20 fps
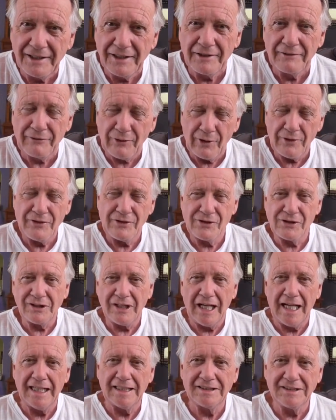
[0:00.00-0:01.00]
The 4th of
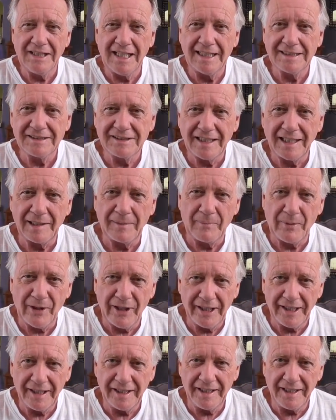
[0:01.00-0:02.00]
July is not
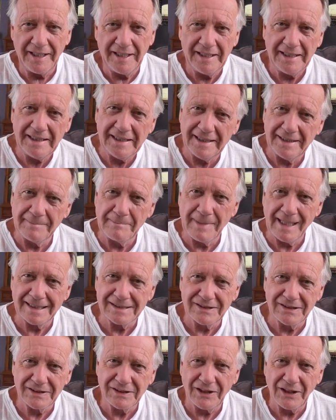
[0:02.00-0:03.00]
celebrated in
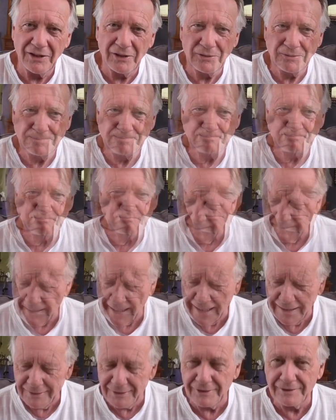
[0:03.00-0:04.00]
Mexico.
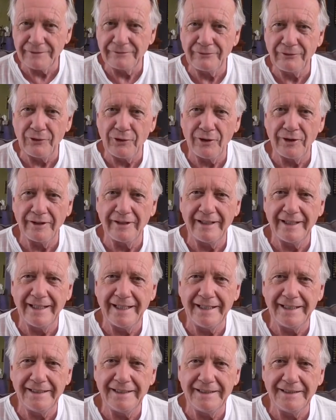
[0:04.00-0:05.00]
I looked for
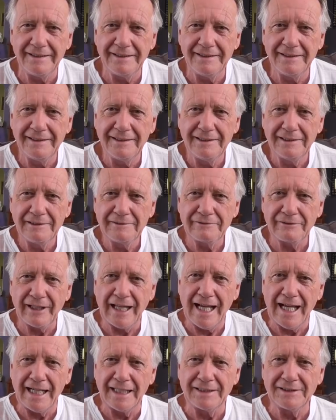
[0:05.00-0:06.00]
a
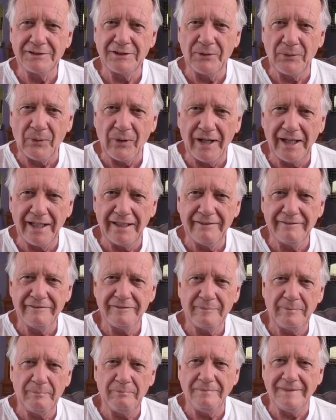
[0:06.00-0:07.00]
flag to
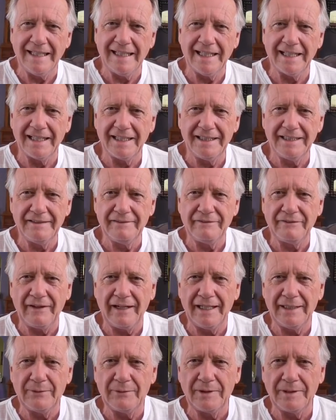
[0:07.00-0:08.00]
wave, and I didn't
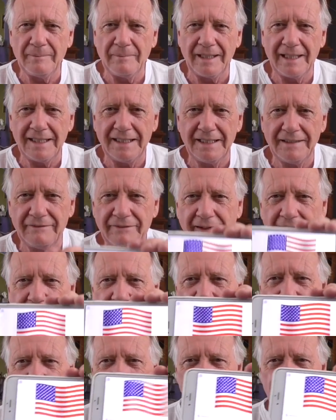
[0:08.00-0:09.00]
find one, but I did
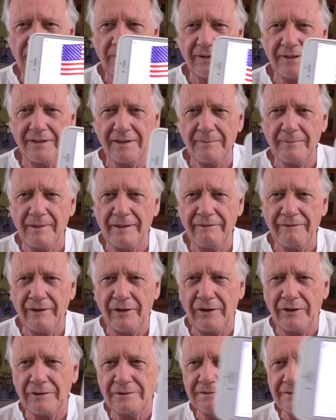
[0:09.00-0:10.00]
find this one on my
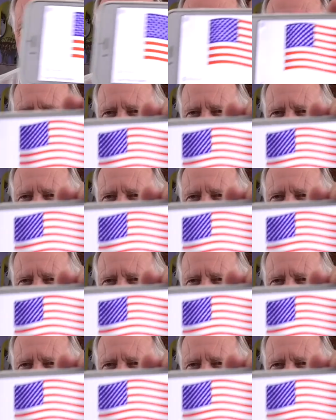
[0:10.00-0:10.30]
phone.